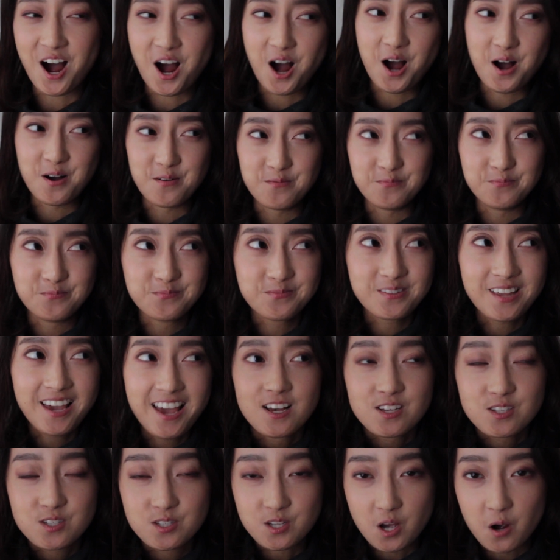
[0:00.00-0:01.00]
um,
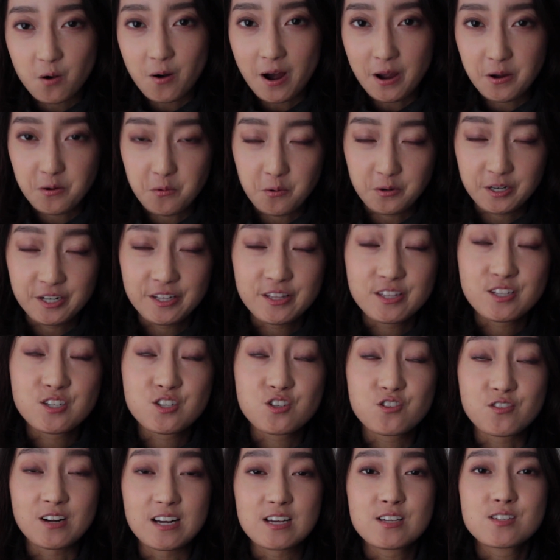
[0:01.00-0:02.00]
so I ordered
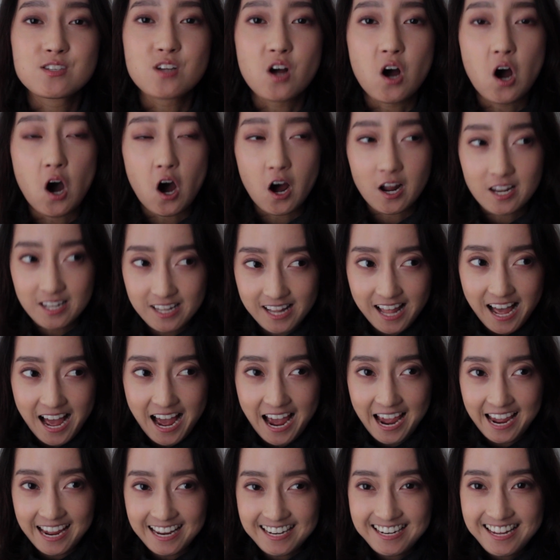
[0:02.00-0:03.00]
this dress
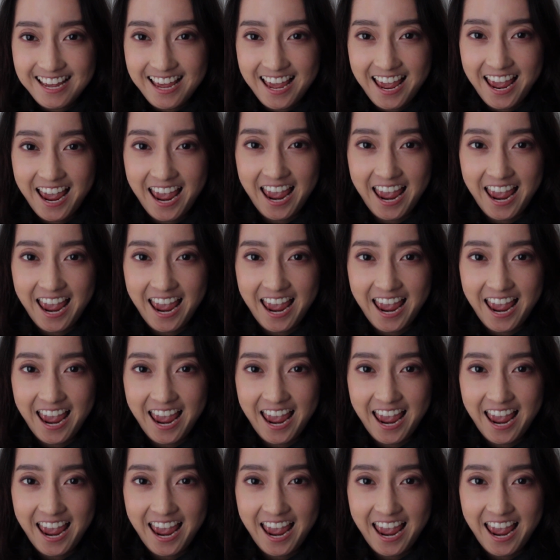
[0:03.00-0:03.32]
online